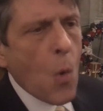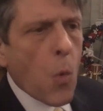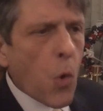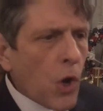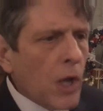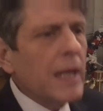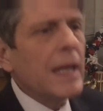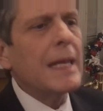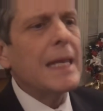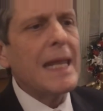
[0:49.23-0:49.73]

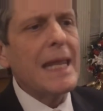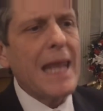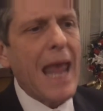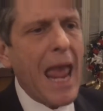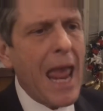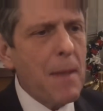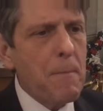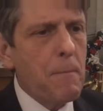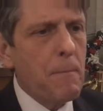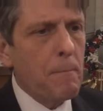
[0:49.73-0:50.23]
We're going to need
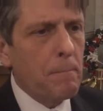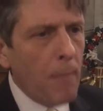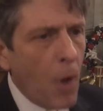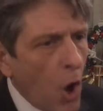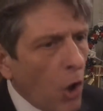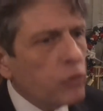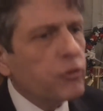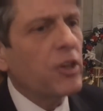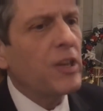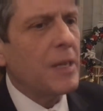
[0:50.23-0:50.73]
a
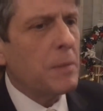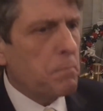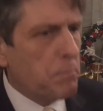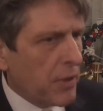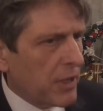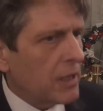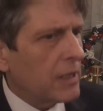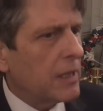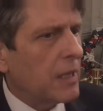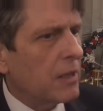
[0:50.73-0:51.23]
multi
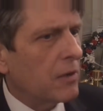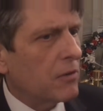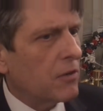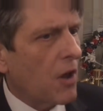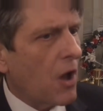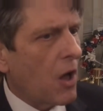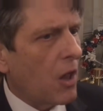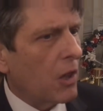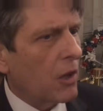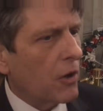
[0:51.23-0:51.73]
billion
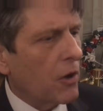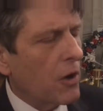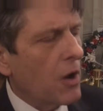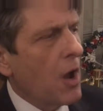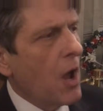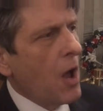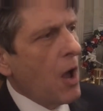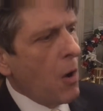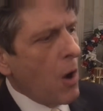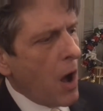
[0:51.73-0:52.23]
dollar
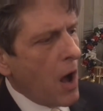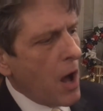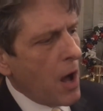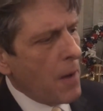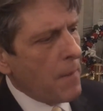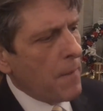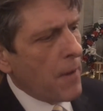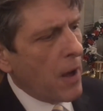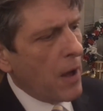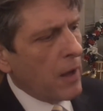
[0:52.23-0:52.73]

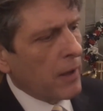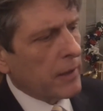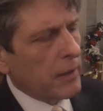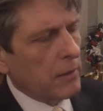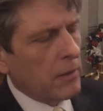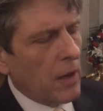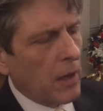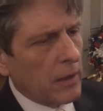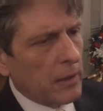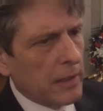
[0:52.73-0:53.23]

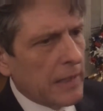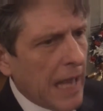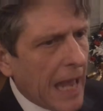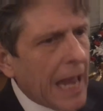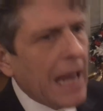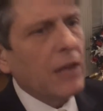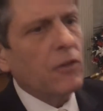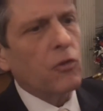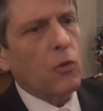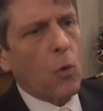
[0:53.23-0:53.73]
uh, a, a
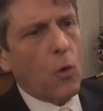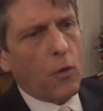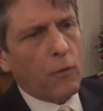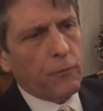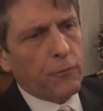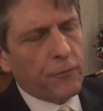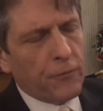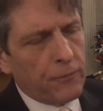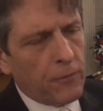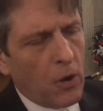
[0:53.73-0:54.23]
gate or
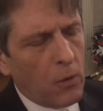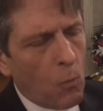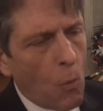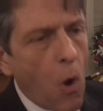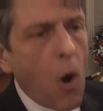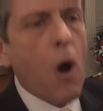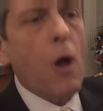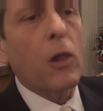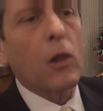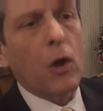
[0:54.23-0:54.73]
a
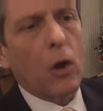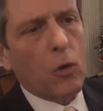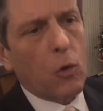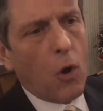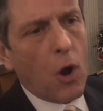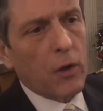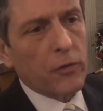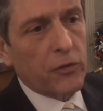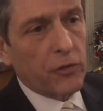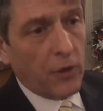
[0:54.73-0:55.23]
wall
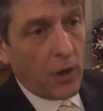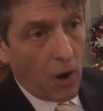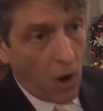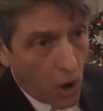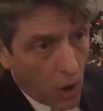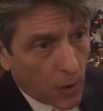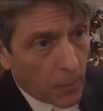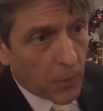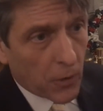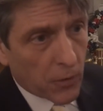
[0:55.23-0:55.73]
across the
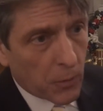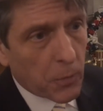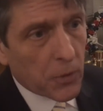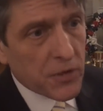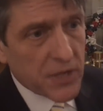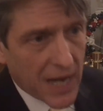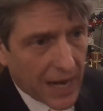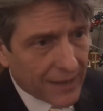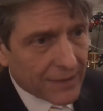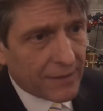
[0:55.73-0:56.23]
harbor to
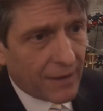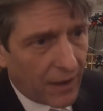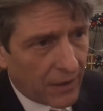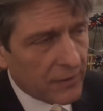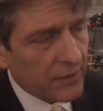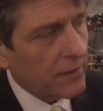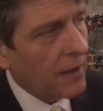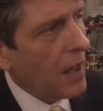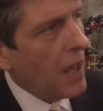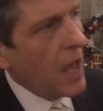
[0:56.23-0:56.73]
protect
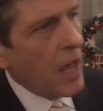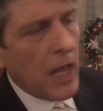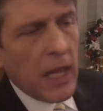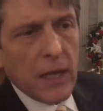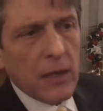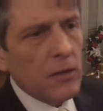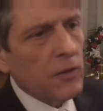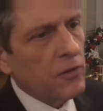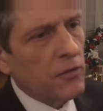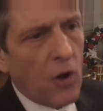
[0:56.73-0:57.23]
us.
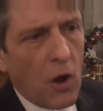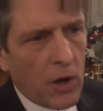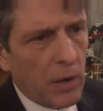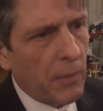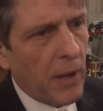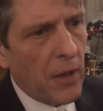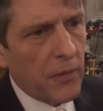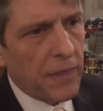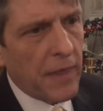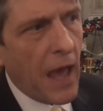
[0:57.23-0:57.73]
He didn't talk
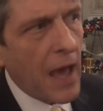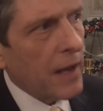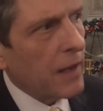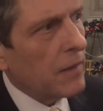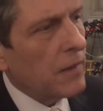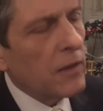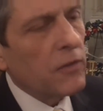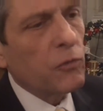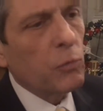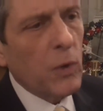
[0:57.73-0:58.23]
about that.
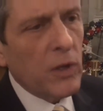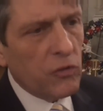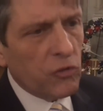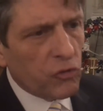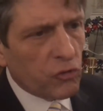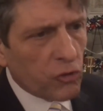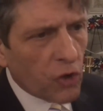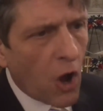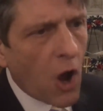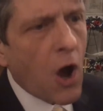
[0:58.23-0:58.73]
And this we
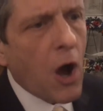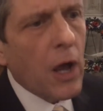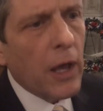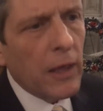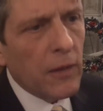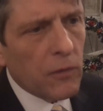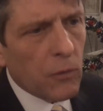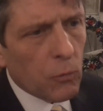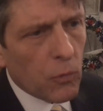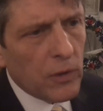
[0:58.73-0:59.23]
saw
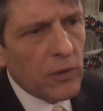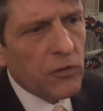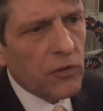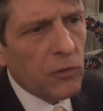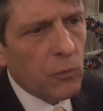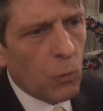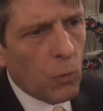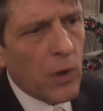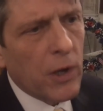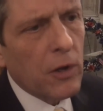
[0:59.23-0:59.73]
in the
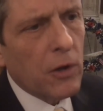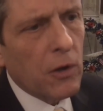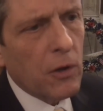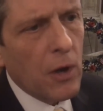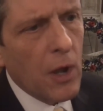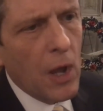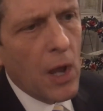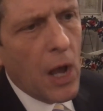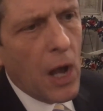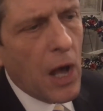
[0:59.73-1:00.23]
recent winter
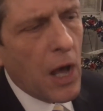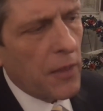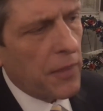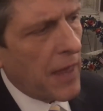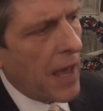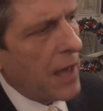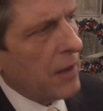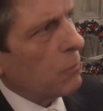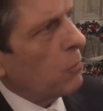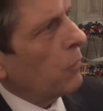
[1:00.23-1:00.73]
uh,
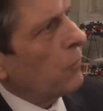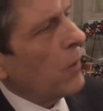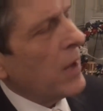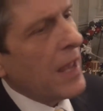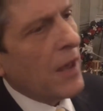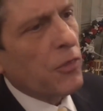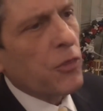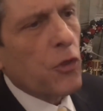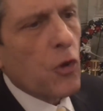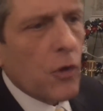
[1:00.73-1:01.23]
that we
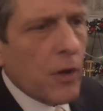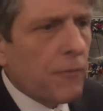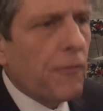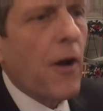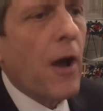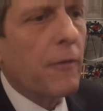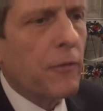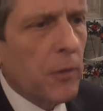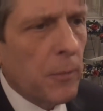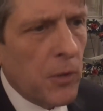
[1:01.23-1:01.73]
had
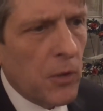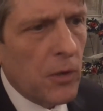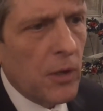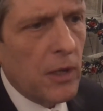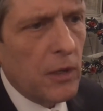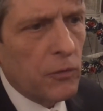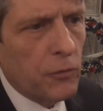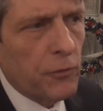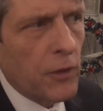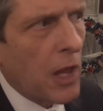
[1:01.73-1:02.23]
35
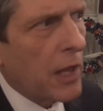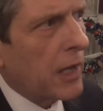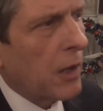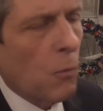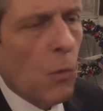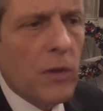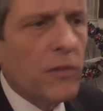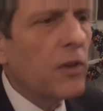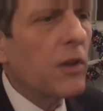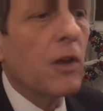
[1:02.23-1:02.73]
communities
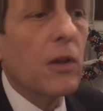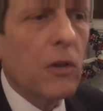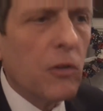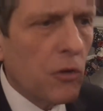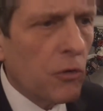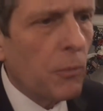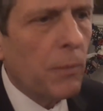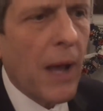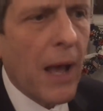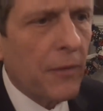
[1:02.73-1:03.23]
flooding. What's he going to
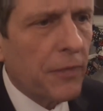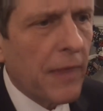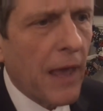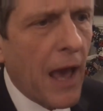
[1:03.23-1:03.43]
do about